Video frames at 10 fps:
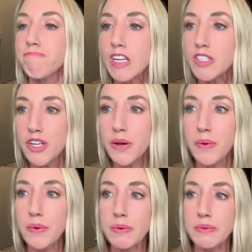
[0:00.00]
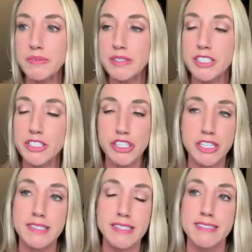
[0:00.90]
so
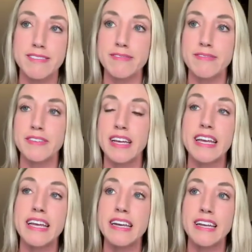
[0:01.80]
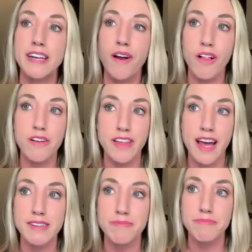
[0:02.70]
just in all of
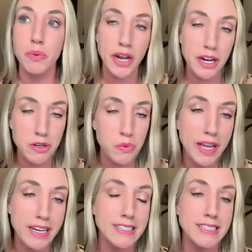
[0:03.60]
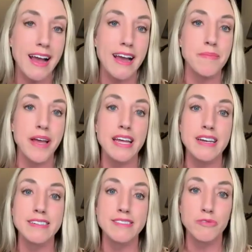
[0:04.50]
that prayer and waiting time
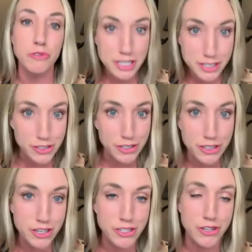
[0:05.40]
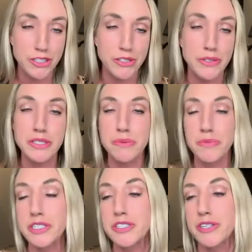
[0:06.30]
and research, I started doing some
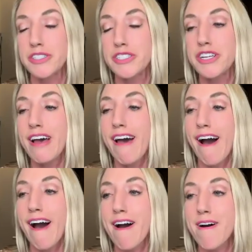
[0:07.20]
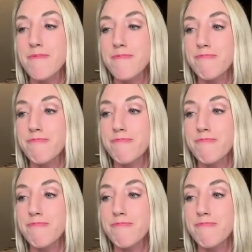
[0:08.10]
research. A